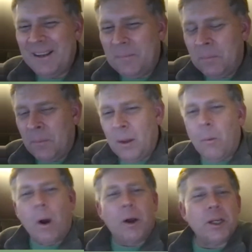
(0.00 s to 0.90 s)

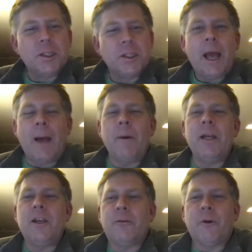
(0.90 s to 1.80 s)
Well, because how
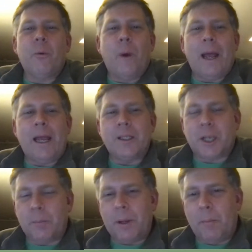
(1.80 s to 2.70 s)
many different ways
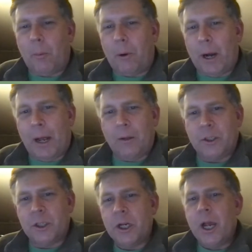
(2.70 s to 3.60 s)
can people
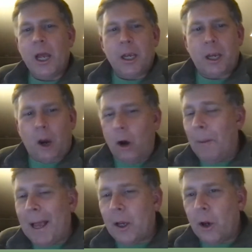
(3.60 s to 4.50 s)
pronounce
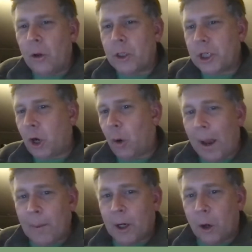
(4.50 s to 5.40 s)
Karamikos,
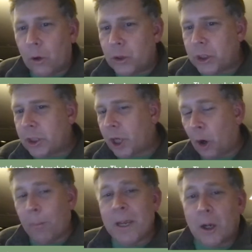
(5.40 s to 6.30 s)
Karamikos,
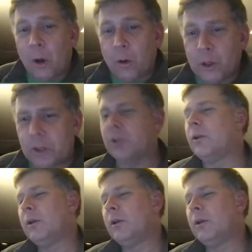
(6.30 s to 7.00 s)
Karamikos?